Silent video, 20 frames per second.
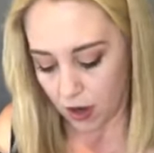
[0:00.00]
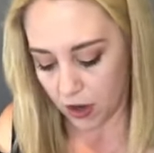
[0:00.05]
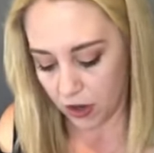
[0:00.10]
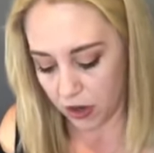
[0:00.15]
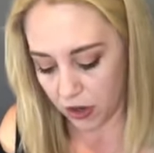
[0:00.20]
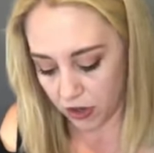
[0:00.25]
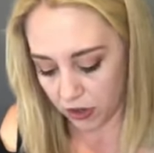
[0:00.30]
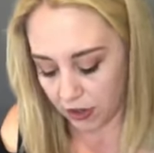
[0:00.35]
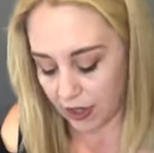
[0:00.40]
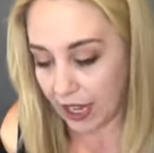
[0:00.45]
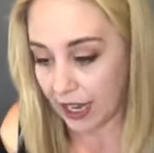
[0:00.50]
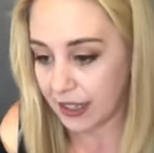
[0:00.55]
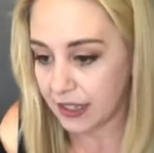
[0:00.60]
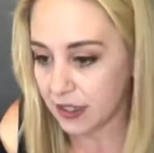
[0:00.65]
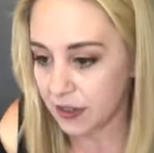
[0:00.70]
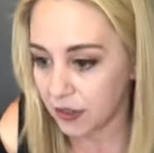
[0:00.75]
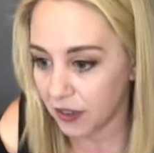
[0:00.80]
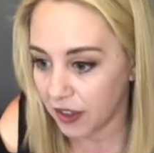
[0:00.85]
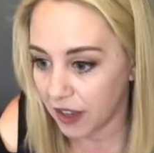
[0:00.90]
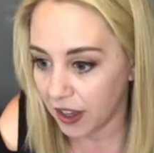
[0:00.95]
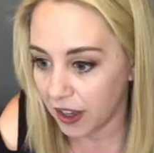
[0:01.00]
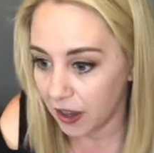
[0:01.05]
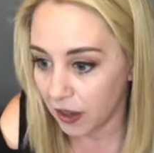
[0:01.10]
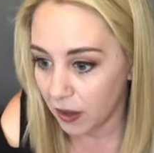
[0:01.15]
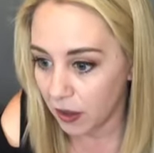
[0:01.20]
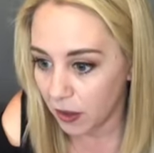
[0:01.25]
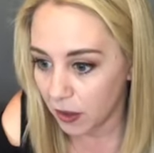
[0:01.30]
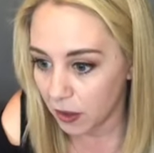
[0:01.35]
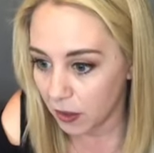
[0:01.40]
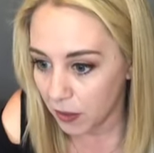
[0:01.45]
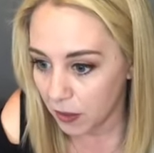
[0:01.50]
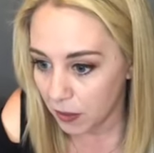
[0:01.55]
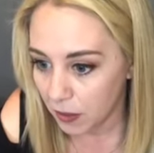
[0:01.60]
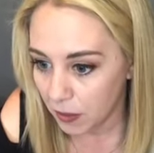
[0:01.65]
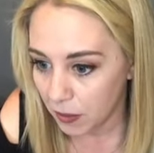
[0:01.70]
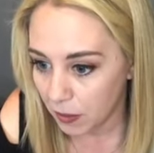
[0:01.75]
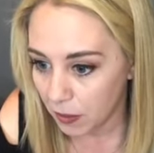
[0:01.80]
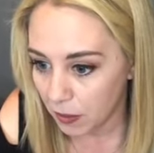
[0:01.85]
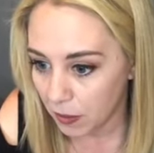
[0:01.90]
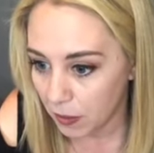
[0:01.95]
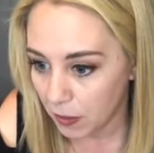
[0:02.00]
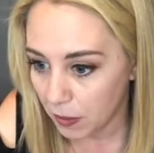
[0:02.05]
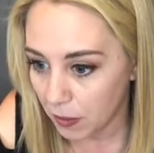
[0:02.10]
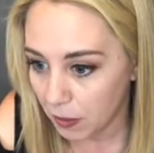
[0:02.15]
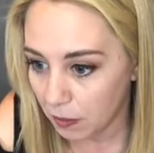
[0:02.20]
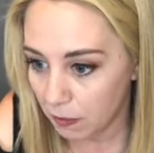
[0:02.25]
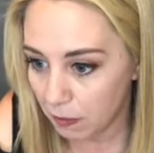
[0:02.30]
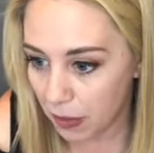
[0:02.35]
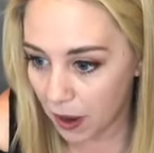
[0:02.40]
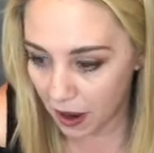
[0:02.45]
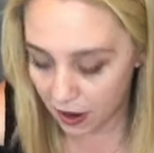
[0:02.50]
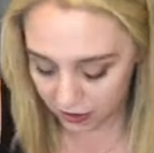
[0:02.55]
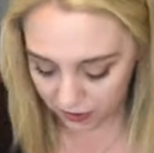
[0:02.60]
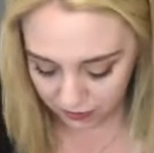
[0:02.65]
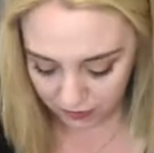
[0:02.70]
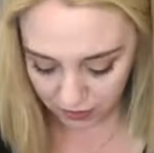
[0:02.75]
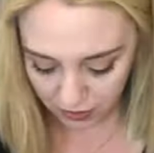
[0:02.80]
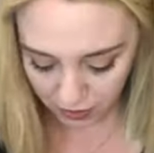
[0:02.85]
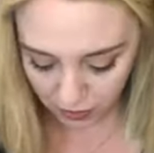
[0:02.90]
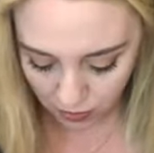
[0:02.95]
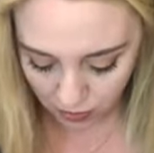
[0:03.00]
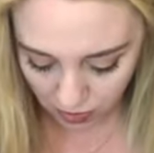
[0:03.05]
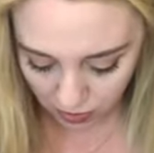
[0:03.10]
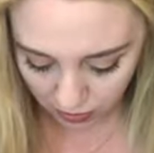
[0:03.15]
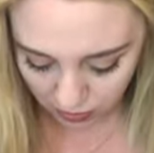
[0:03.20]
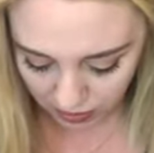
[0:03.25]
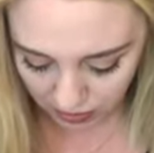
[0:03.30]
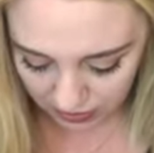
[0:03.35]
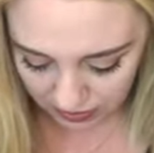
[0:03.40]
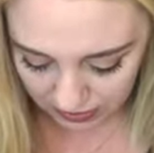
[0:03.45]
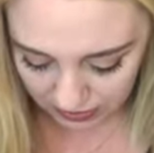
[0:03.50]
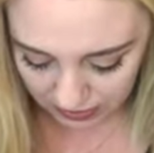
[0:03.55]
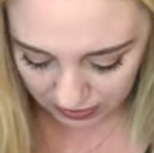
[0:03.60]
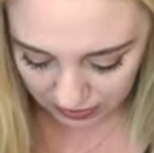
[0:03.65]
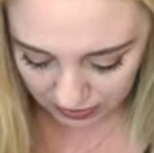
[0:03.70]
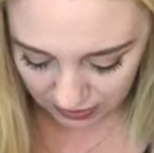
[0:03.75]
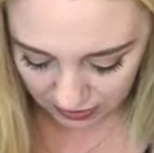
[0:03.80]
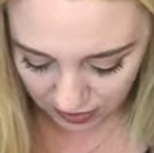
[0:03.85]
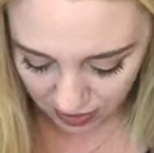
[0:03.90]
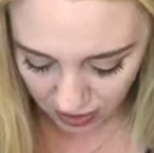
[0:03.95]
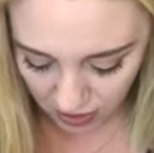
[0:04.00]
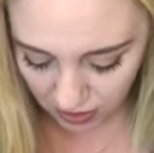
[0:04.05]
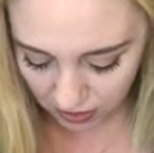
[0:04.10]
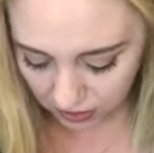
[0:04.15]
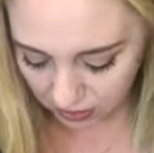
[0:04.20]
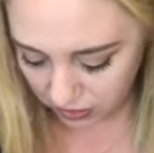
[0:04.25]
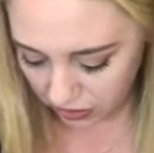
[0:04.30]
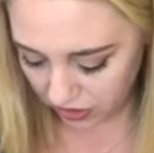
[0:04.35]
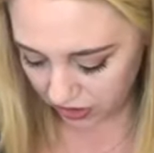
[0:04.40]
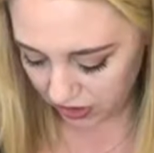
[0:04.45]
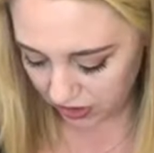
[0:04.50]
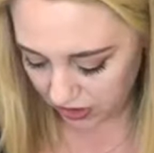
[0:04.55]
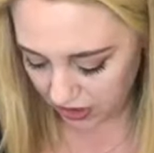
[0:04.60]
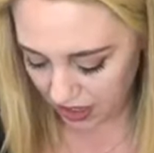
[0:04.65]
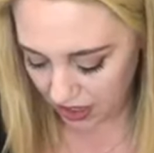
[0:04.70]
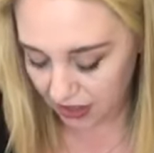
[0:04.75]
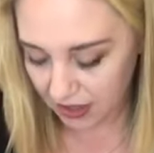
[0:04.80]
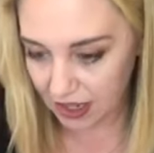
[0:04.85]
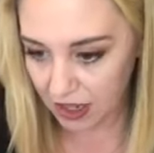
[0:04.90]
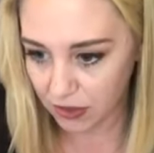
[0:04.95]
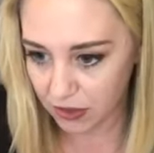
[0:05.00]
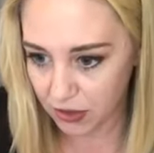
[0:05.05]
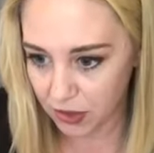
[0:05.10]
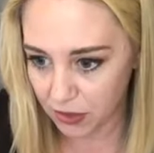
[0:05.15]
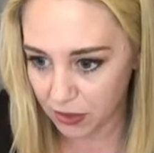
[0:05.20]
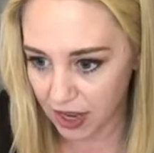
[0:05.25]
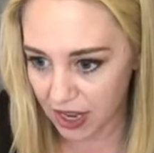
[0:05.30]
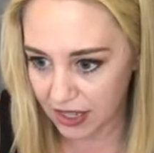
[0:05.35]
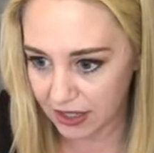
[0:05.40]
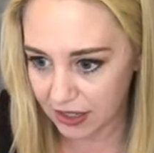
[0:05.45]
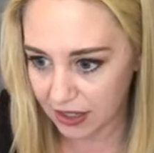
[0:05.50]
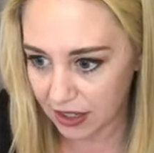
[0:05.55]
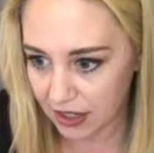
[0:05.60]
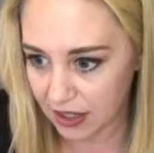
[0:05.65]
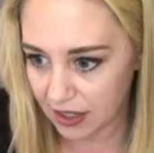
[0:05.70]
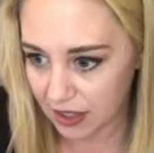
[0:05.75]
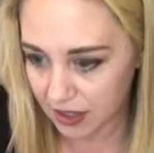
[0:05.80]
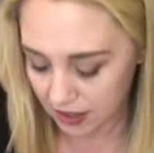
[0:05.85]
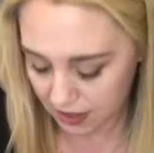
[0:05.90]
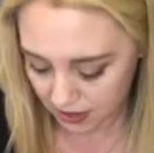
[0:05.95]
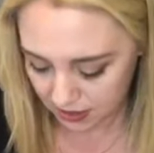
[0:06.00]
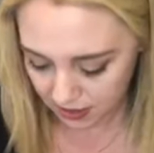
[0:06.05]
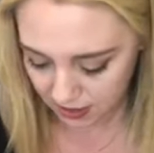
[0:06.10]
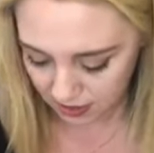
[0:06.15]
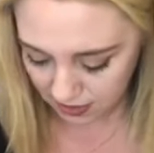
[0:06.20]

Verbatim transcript: on her legs for the part of the quote because oh just stands out so nicely.